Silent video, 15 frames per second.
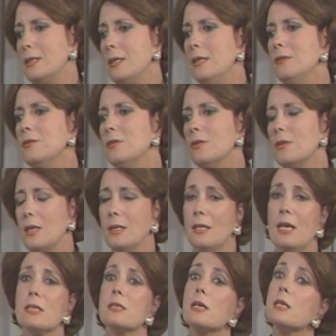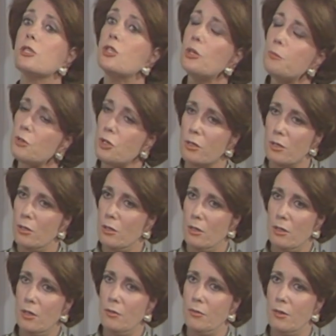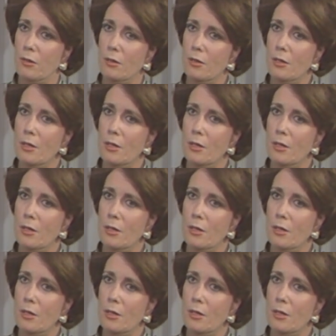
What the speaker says: leader and as Egyptian, even